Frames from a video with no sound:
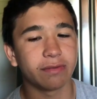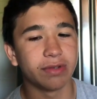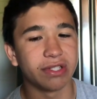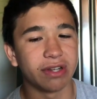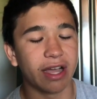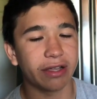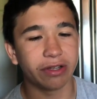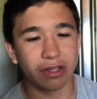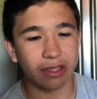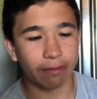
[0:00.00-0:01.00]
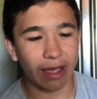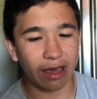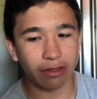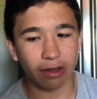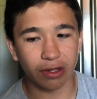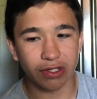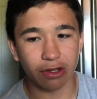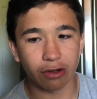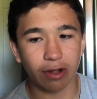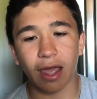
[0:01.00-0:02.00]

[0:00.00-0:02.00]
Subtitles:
Was not good at the math also.